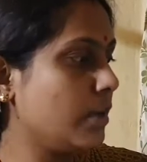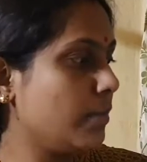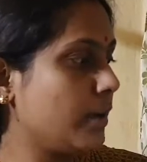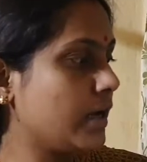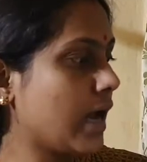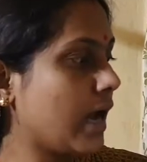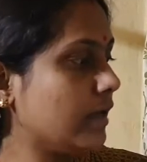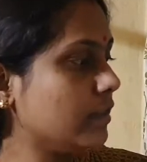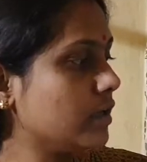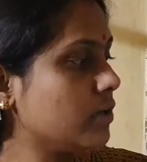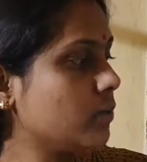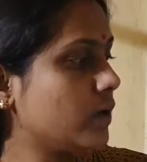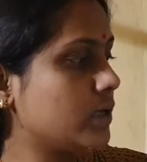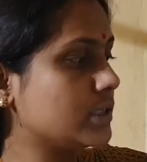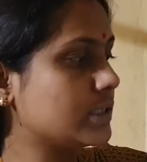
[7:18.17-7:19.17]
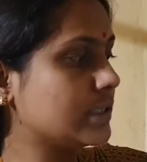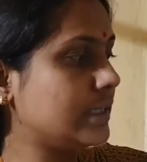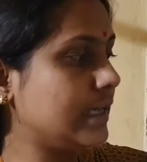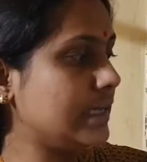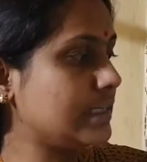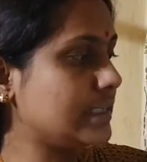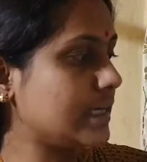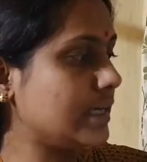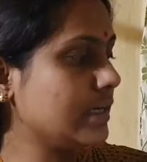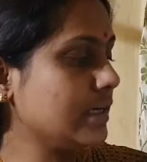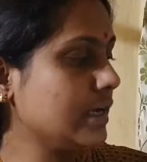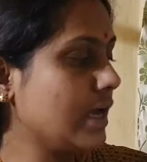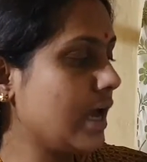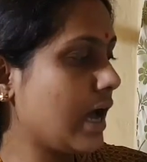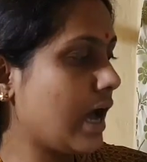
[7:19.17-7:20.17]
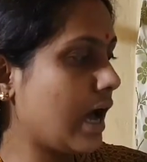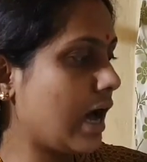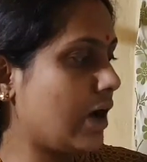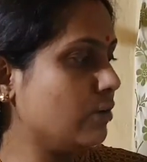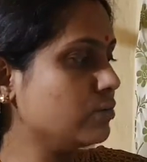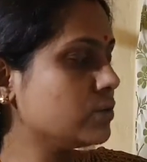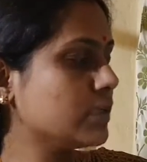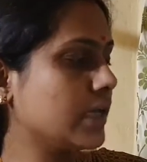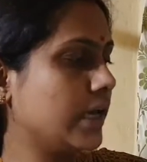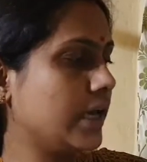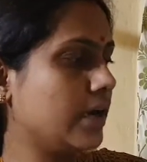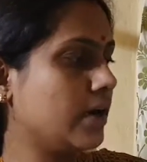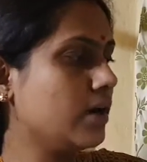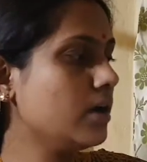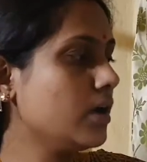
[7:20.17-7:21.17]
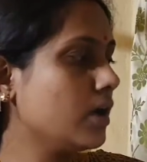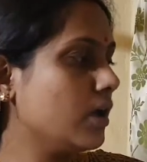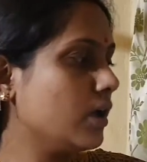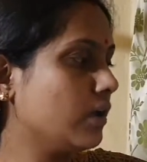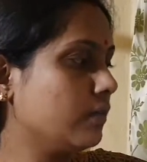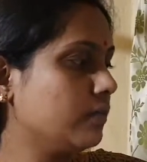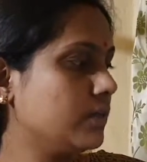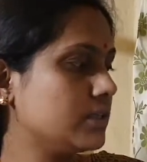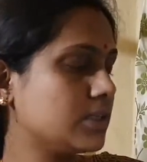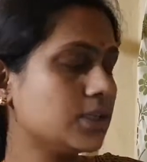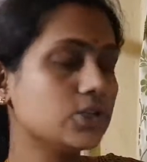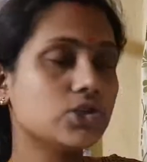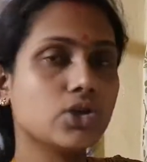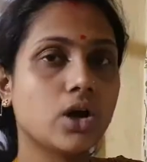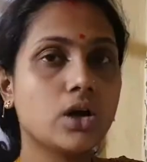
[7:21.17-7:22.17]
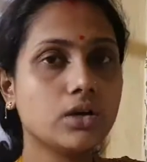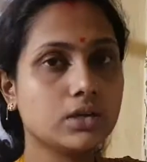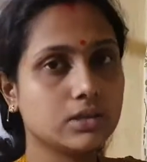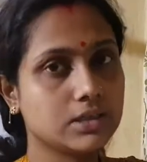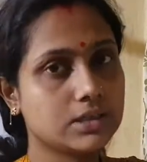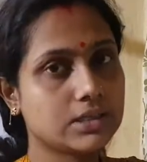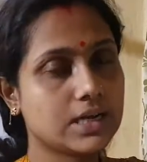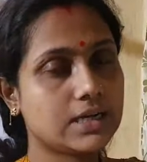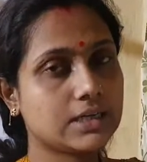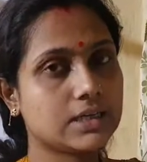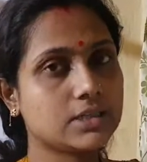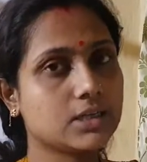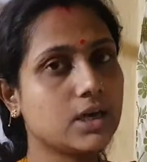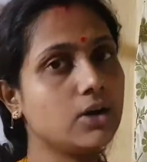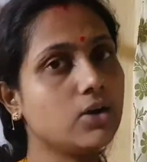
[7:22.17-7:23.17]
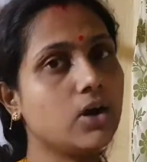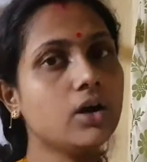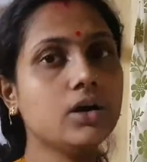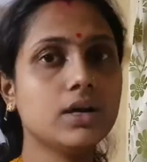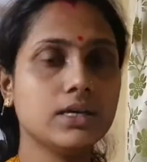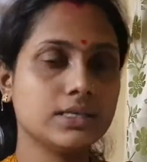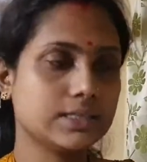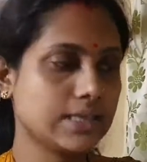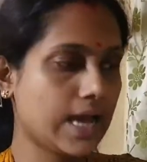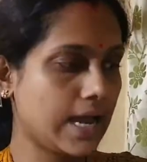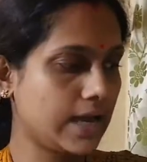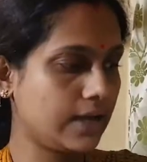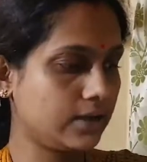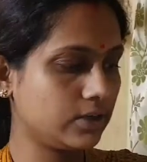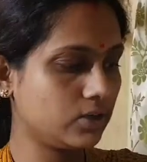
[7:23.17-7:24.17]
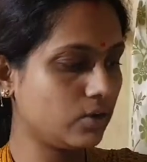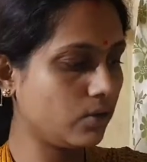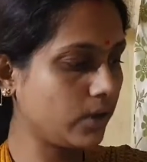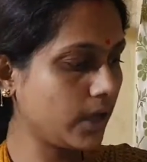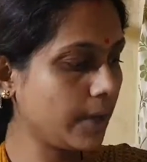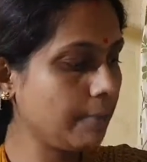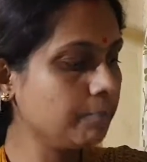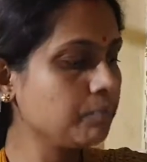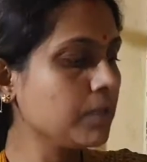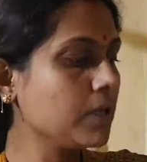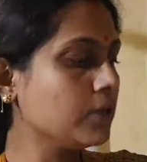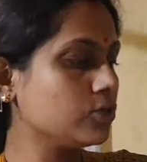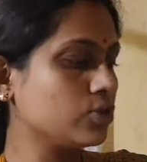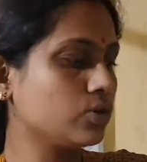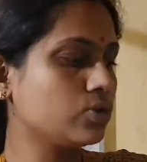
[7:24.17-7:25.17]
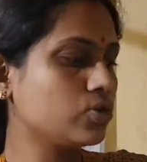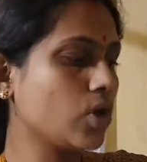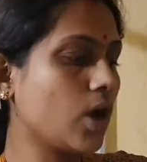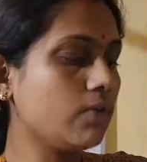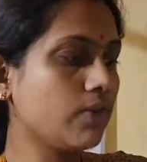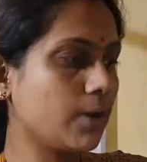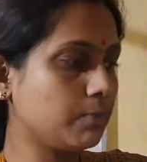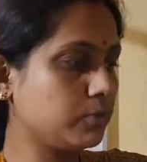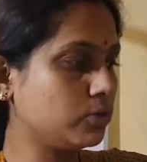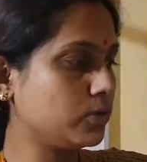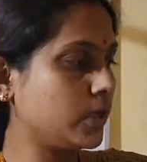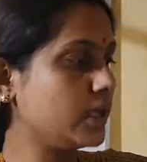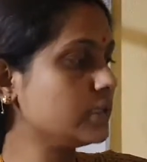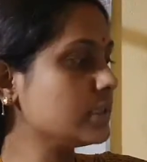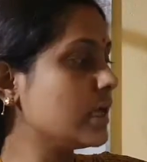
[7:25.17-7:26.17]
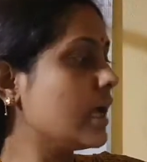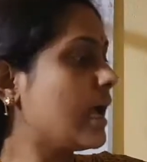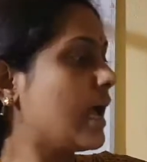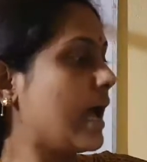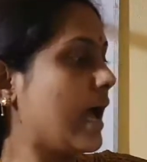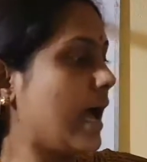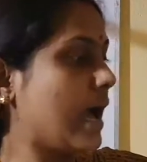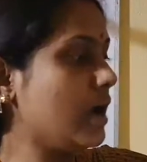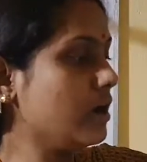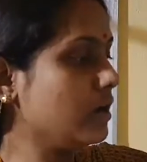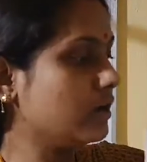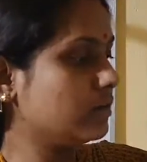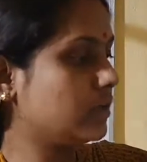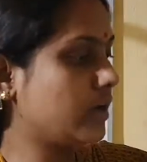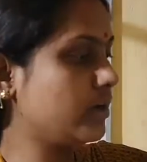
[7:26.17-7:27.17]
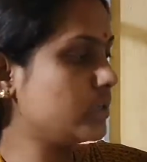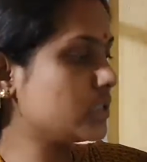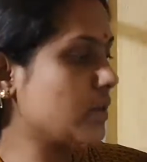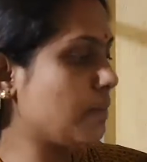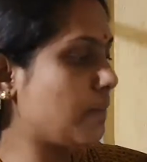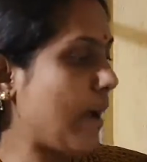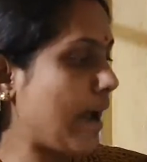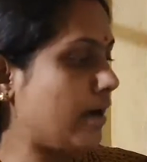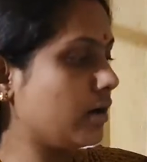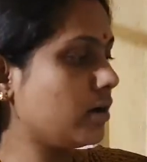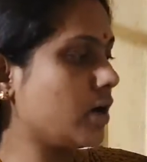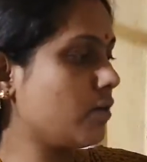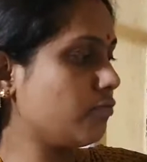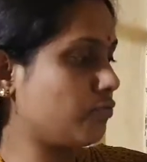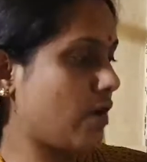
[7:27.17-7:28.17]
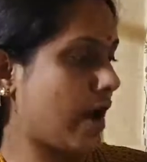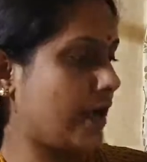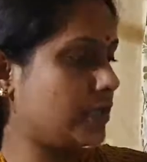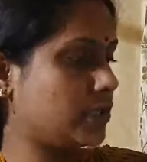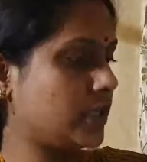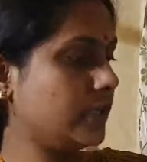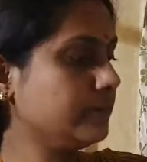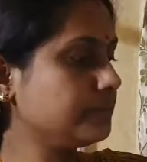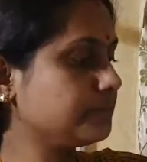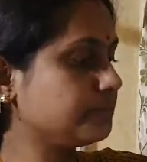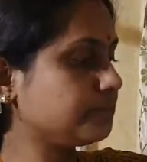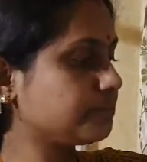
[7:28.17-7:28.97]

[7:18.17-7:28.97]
But other words, kitten, house, hair, this is not, these letters are not silent. Okay, so solve up to this, and there is a paragraph writing.